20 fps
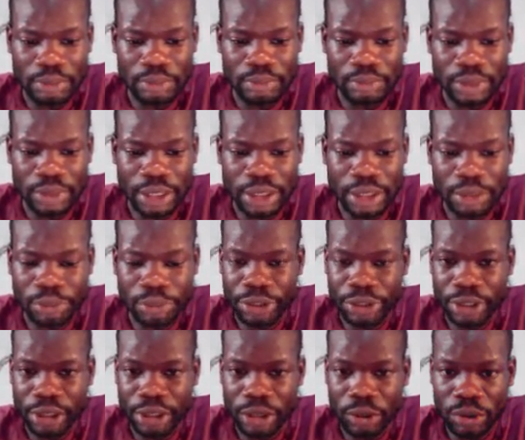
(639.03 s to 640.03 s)
that's a
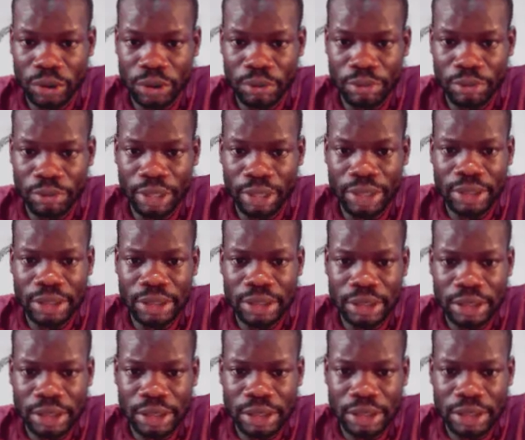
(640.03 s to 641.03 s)
predicted closing
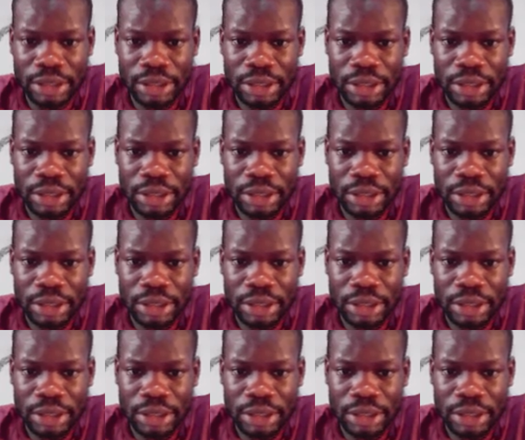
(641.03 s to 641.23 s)
price.